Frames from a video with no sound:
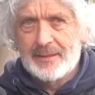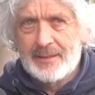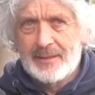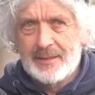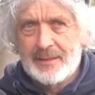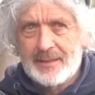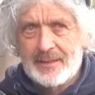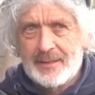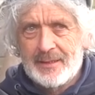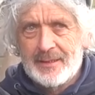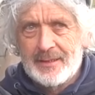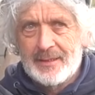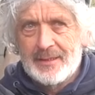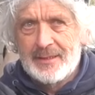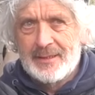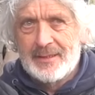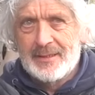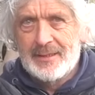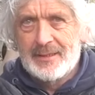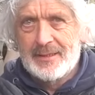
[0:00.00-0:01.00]

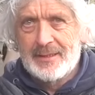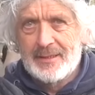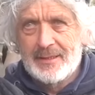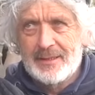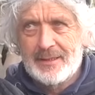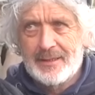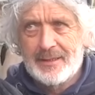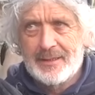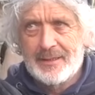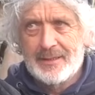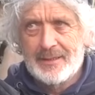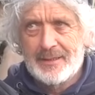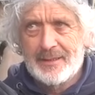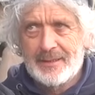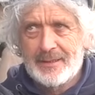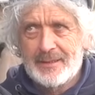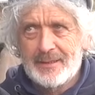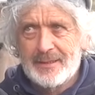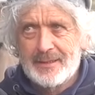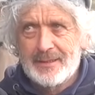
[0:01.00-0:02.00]

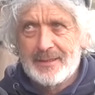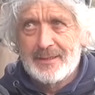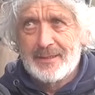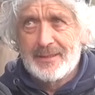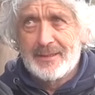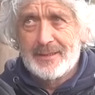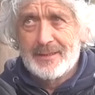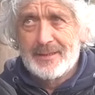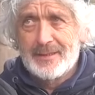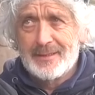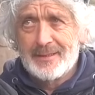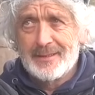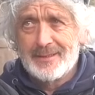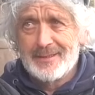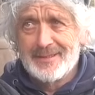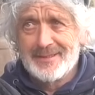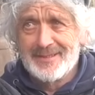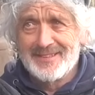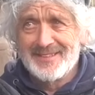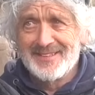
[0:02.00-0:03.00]

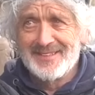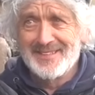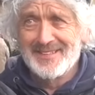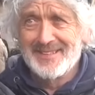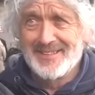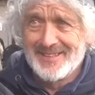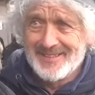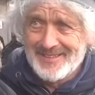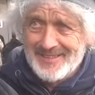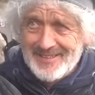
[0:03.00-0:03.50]
The person shown says nothing.